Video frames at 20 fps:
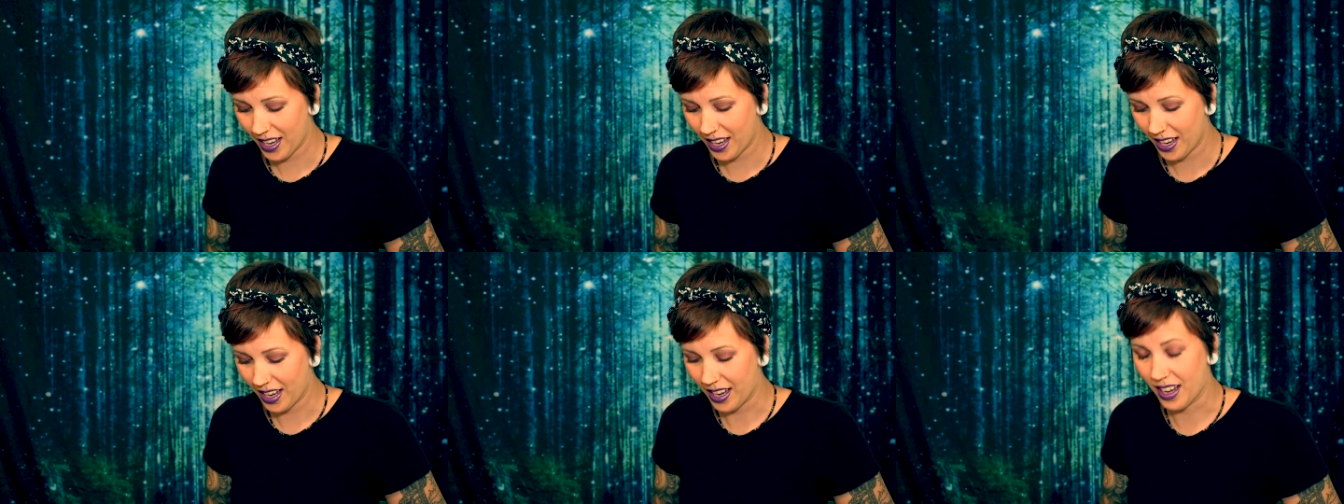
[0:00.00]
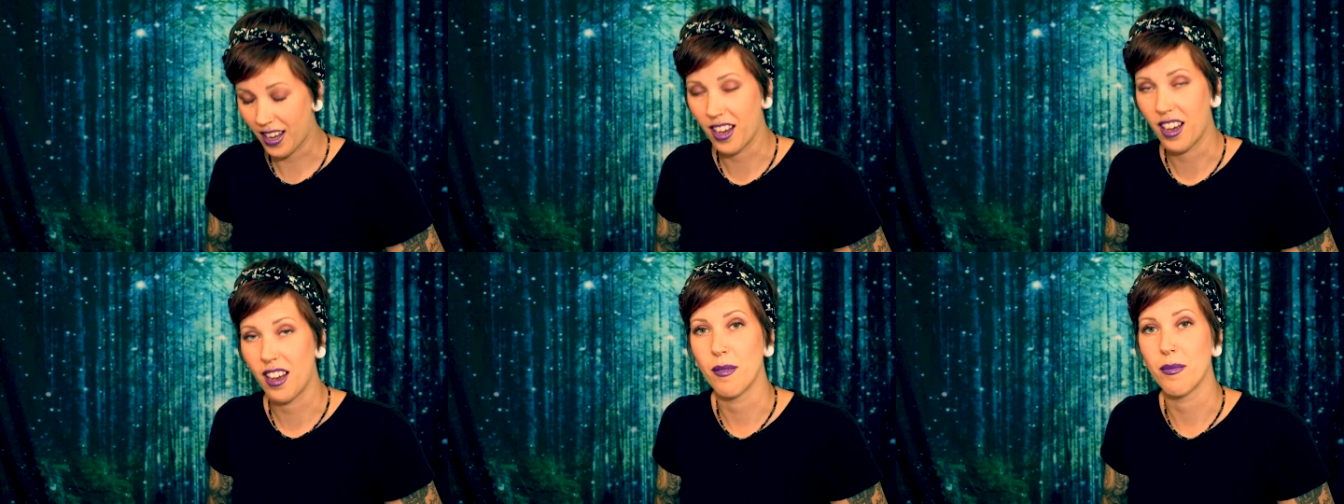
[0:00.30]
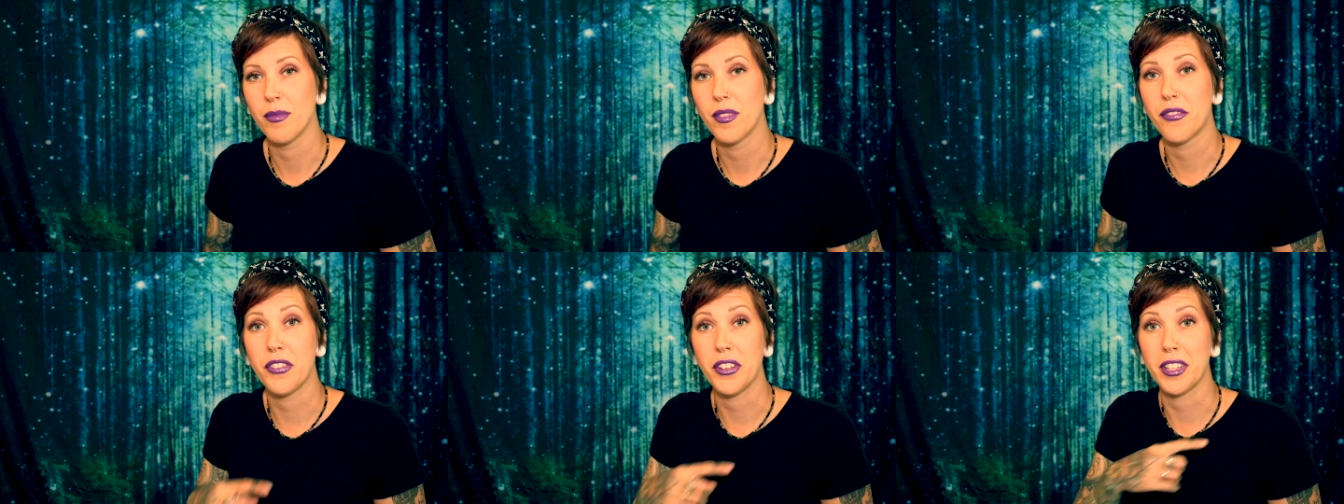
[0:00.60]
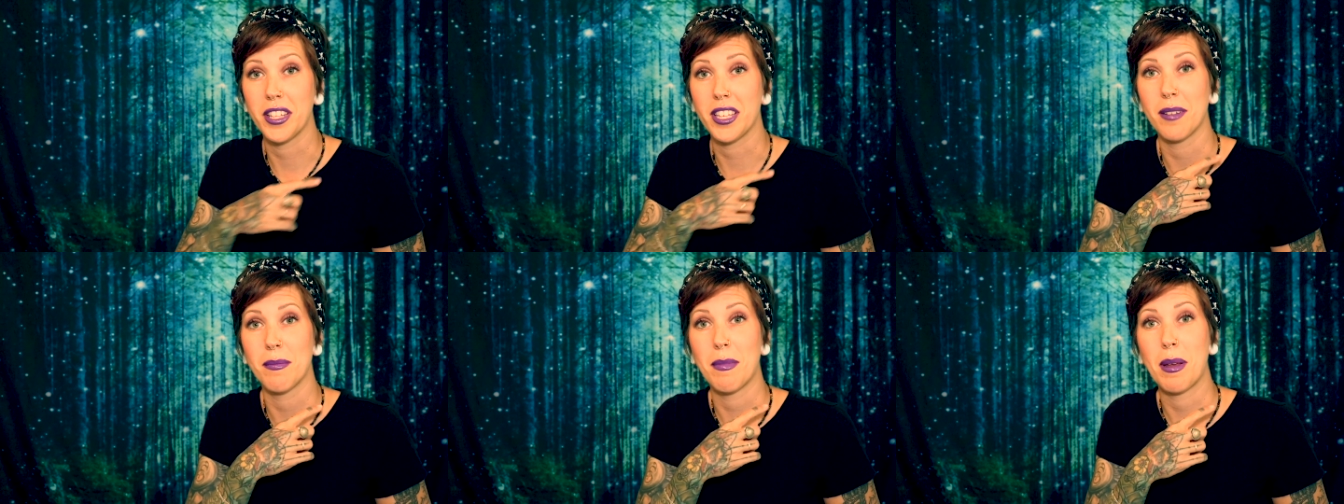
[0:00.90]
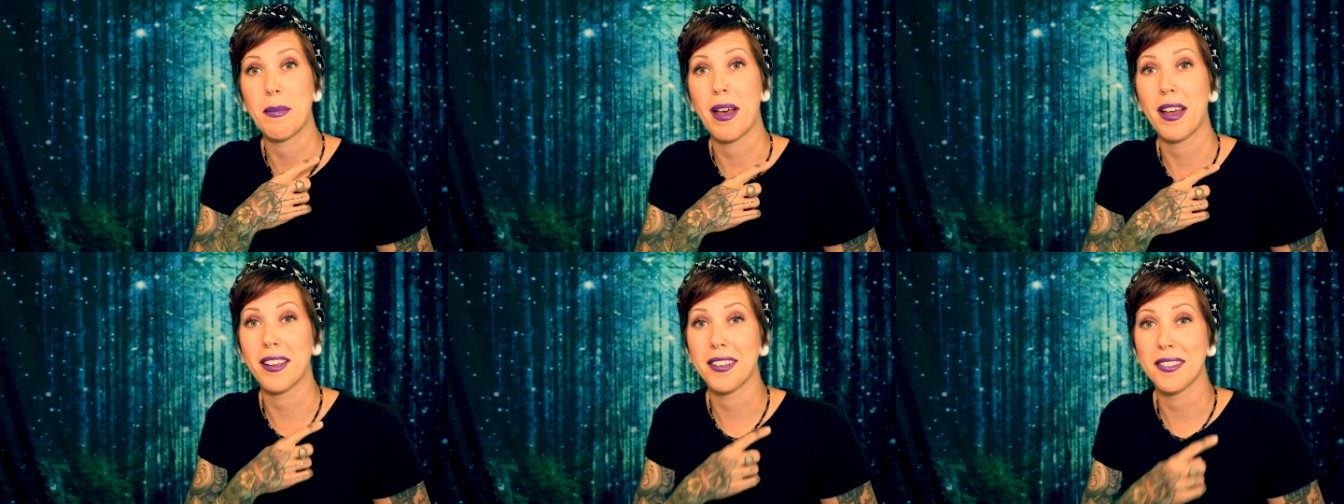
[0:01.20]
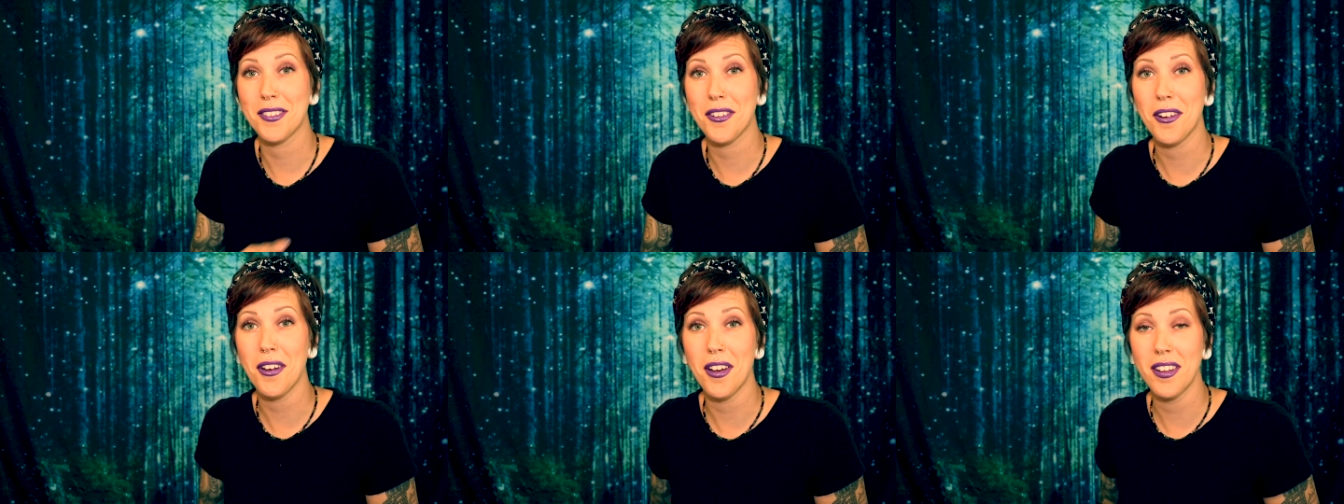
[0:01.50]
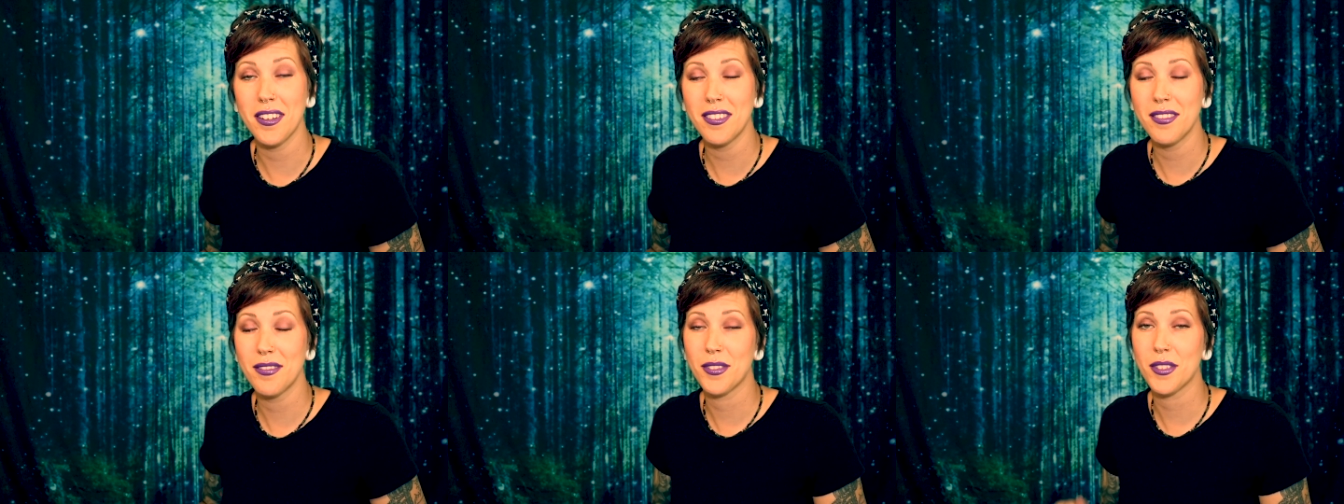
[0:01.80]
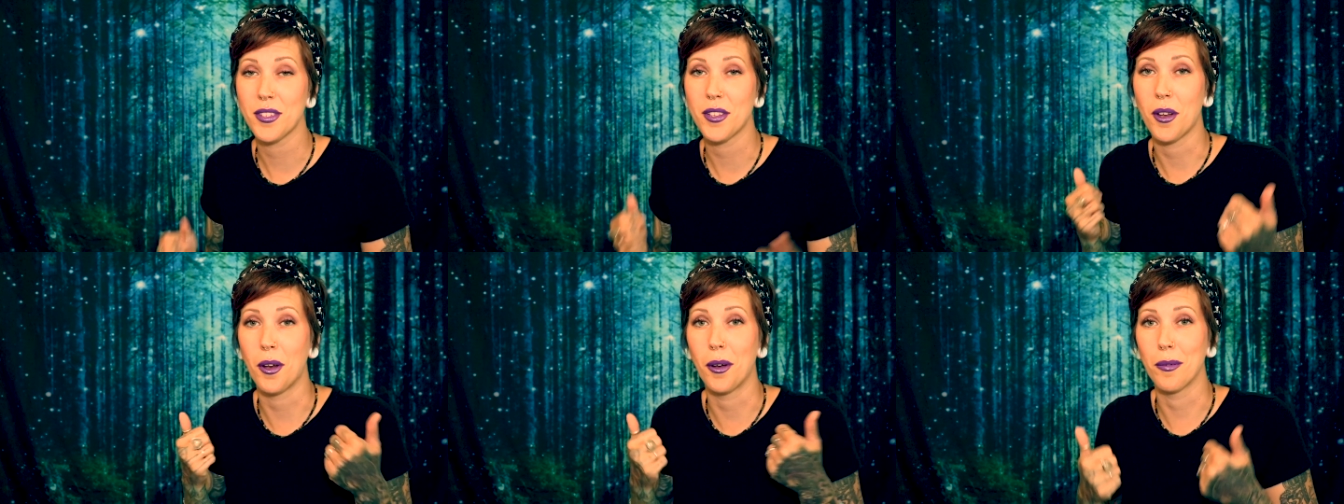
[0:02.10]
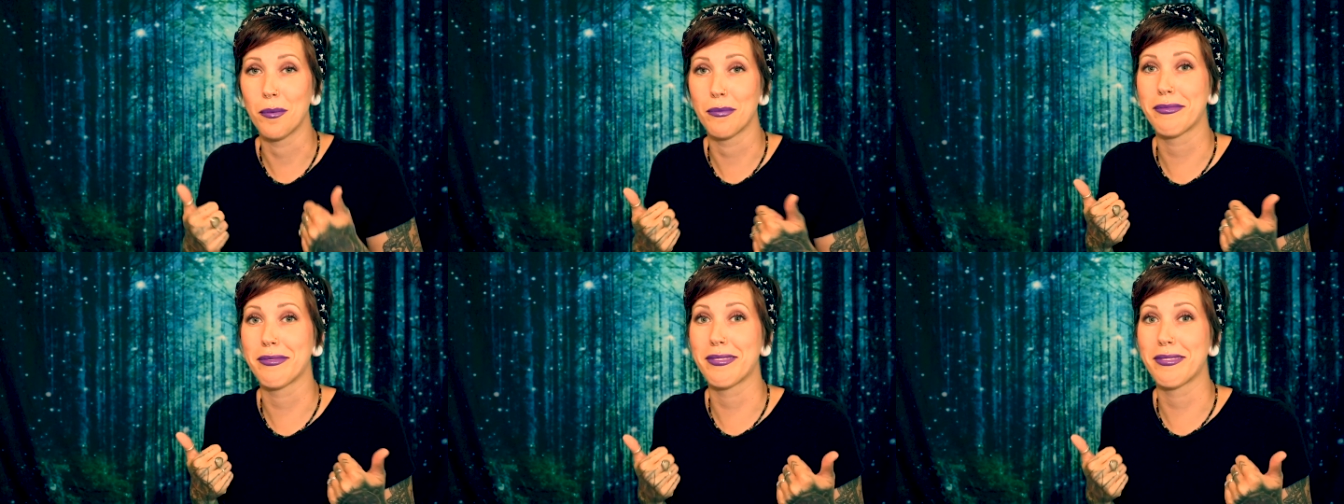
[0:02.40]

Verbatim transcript: The feeling in my back is gone, so